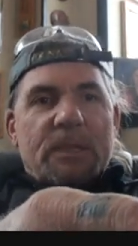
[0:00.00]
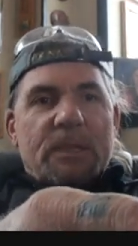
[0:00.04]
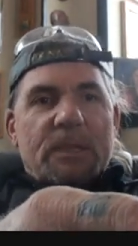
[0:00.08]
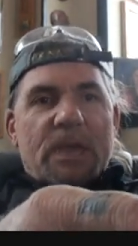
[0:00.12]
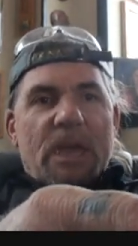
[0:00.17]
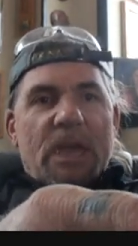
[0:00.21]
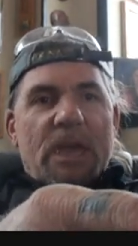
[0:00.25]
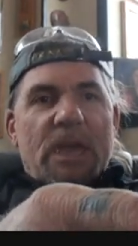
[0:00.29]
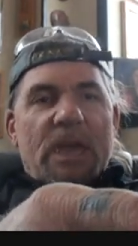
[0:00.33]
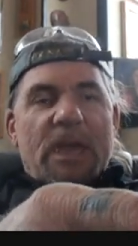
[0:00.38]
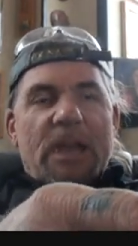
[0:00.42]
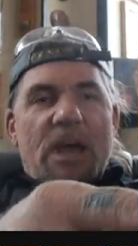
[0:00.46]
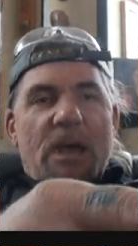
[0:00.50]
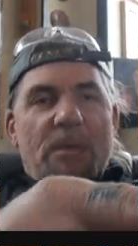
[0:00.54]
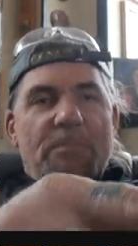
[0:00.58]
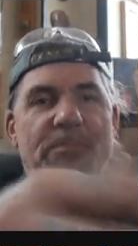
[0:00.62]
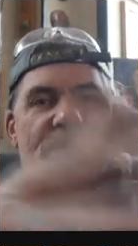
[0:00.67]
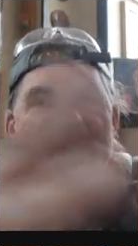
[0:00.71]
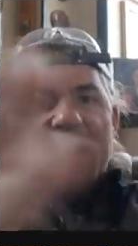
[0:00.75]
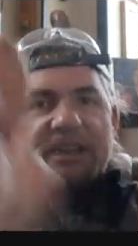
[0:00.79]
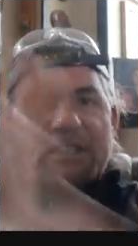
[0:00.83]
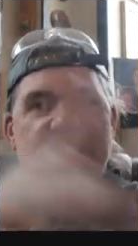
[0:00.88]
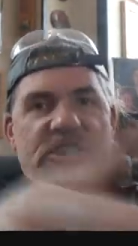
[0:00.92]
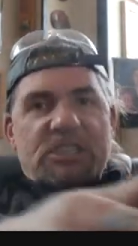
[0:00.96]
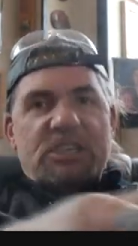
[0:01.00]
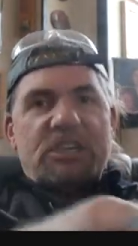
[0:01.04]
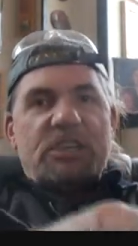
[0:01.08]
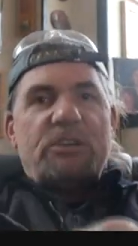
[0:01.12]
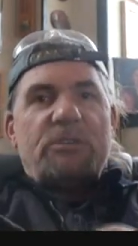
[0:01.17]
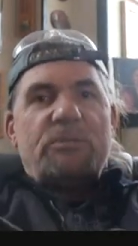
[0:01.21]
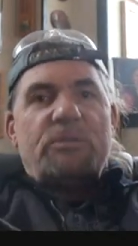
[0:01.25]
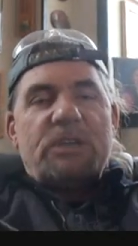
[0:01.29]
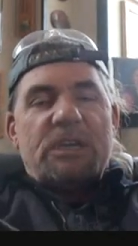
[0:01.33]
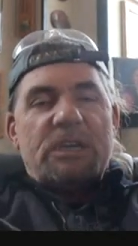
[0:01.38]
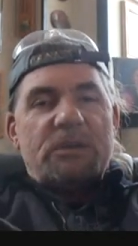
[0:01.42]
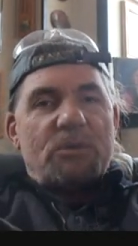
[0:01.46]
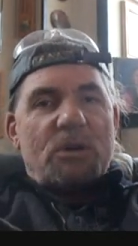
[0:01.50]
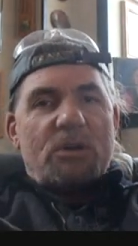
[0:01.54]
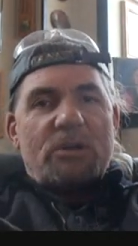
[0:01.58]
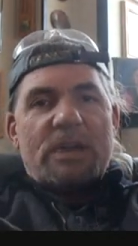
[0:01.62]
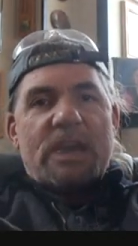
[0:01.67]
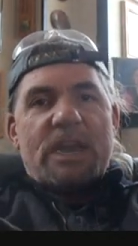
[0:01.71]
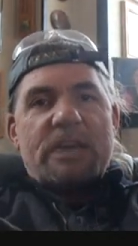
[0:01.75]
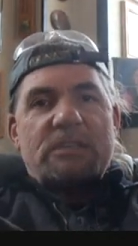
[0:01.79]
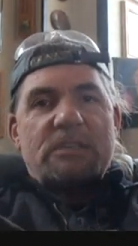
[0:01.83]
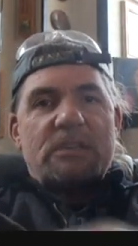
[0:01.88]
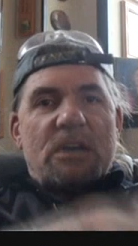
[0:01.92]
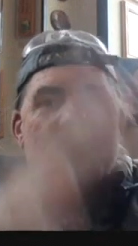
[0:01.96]
Okay, and I'll bet you he
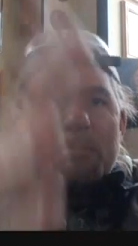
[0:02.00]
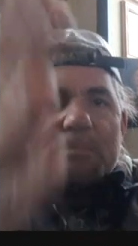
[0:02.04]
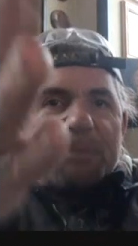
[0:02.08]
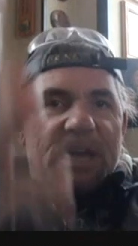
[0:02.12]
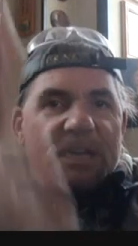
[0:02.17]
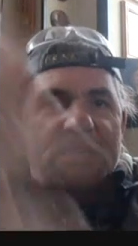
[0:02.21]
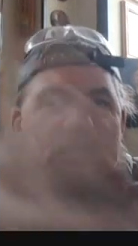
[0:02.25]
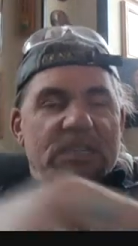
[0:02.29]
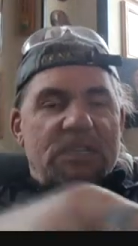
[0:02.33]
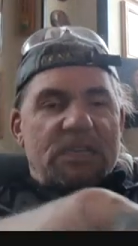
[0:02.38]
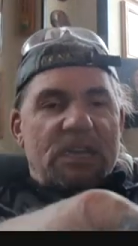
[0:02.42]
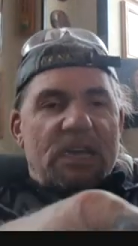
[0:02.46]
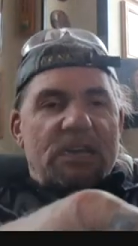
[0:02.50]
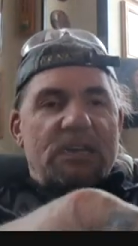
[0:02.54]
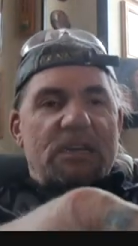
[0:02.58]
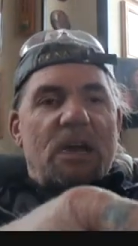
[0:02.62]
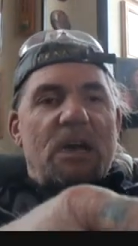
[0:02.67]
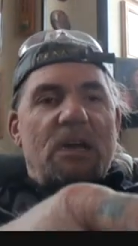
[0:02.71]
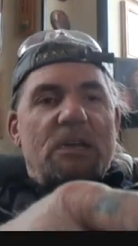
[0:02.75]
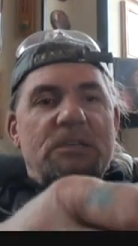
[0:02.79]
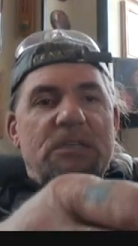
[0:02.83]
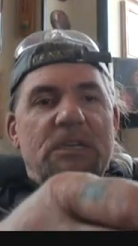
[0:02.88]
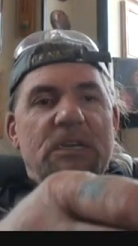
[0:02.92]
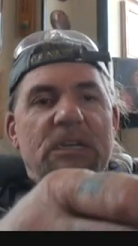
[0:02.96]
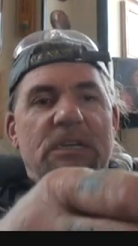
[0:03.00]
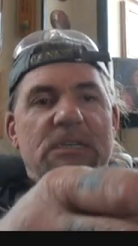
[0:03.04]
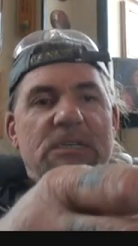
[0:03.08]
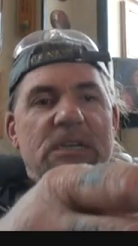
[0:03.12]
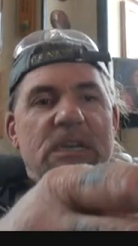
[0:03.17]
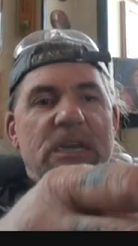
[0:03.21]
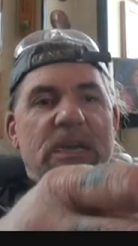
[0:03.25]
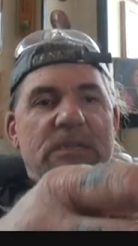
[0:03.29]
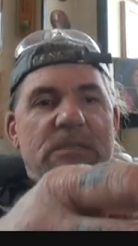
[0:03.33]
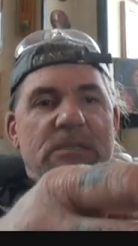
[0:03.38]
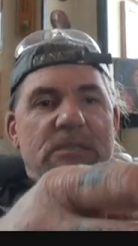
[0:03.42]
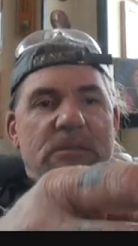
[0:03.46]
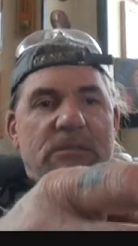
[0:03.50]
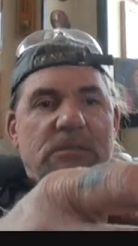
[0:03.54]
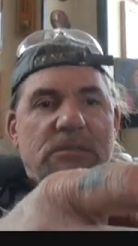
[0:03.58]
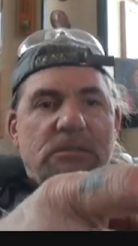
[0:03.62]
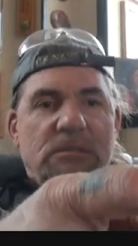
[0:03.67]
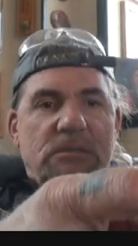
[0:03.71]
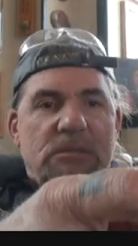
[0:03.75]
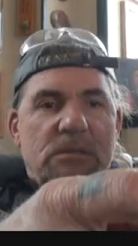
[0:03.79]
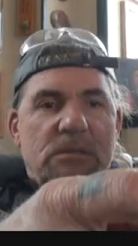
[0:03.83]
won't answer. I'll bet you ten dollars he doesn't answer.